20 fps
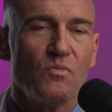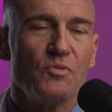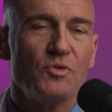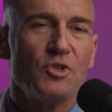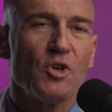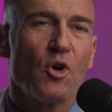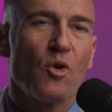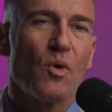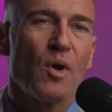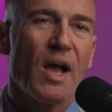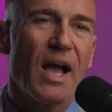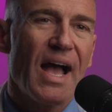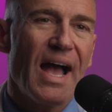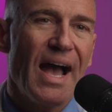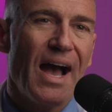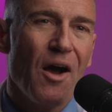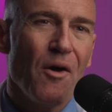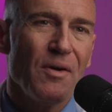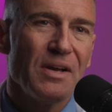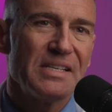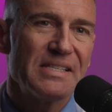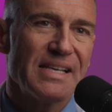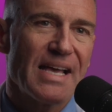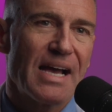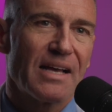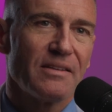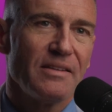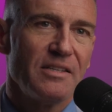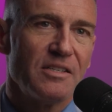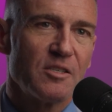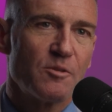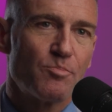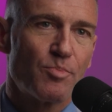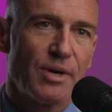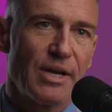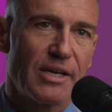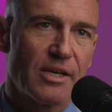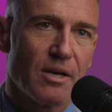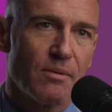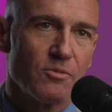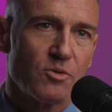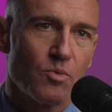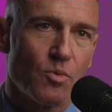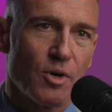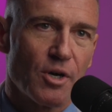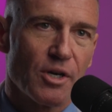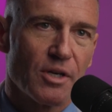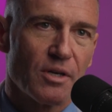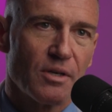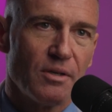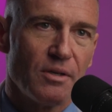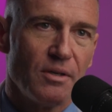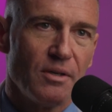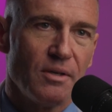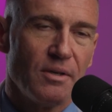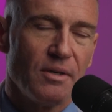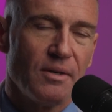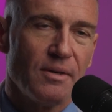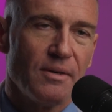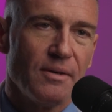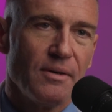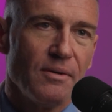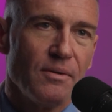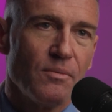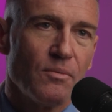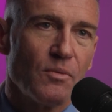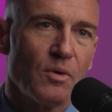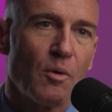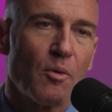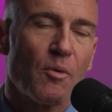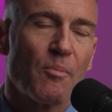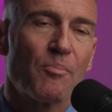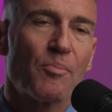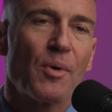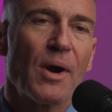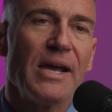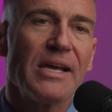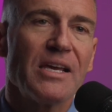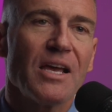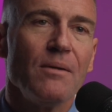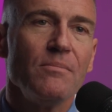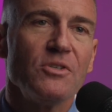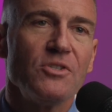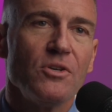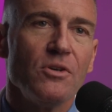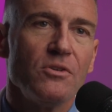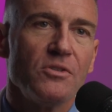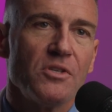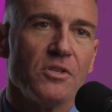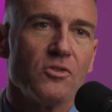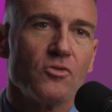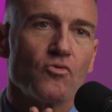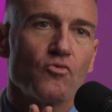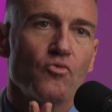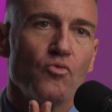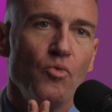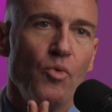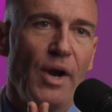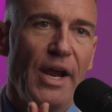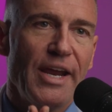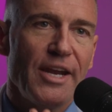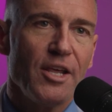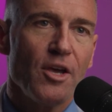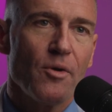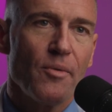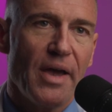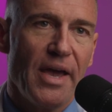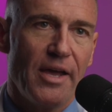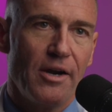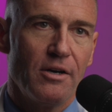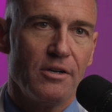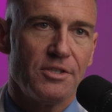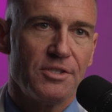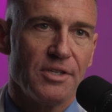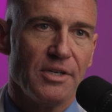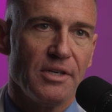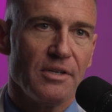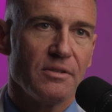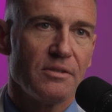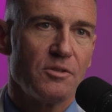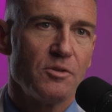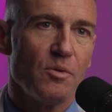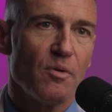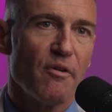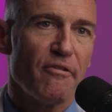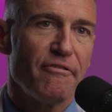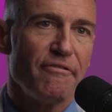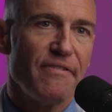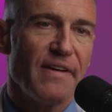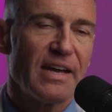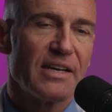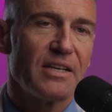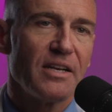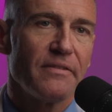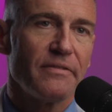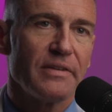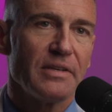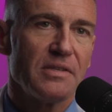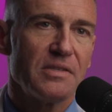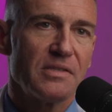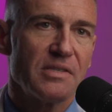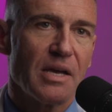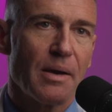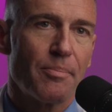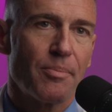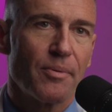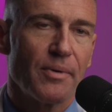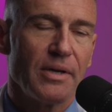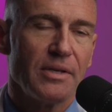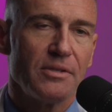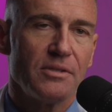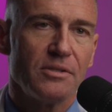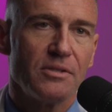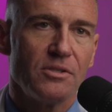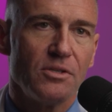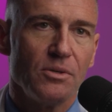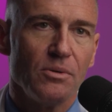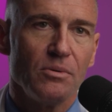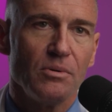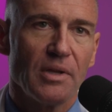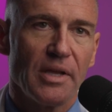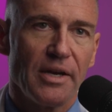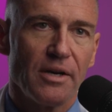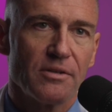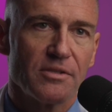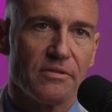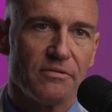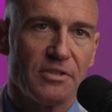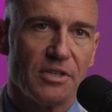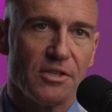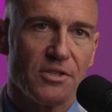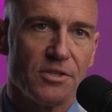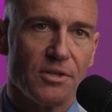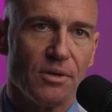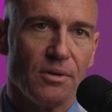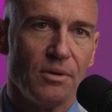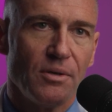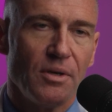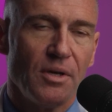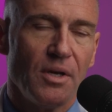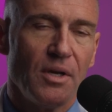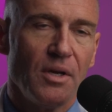So how exactly does BRITEGUMS work? Well, BRITEGUMS uses radio energy to effectively separate two layers of tissue,